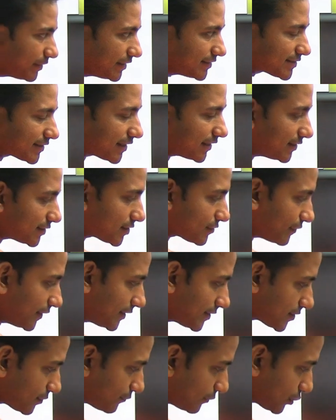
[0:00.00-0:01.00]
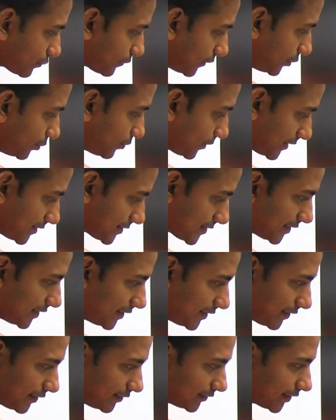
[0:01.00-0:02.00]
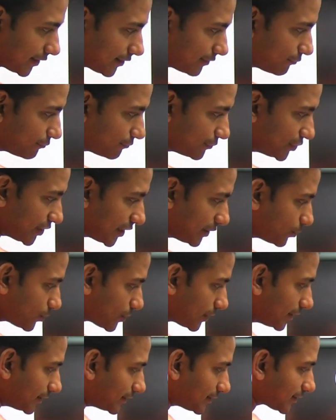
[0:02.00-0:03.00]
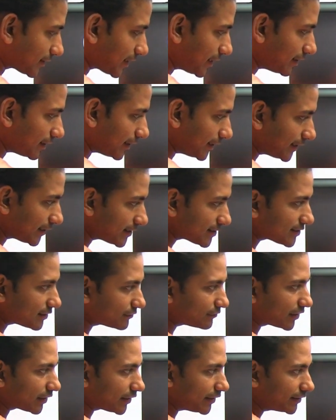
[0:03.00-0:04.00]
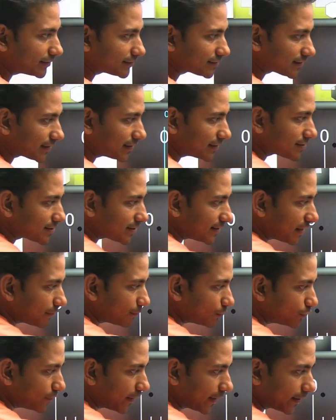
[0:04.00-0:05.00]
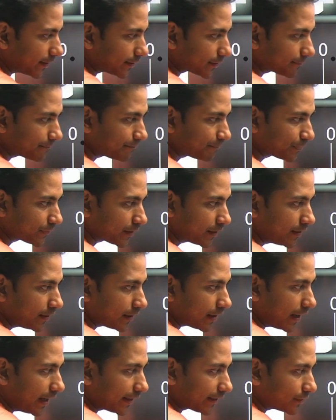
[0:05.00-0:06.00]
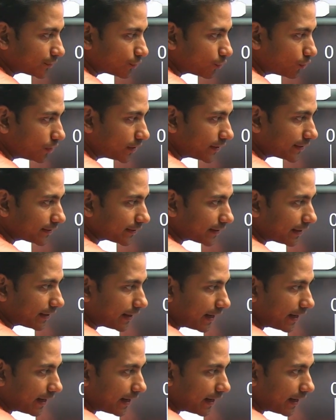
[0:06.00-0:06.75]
main scale is fixed, which one you can see the yellow colored scale, it is the vernier scale. See, I'm moving it. I can hold it,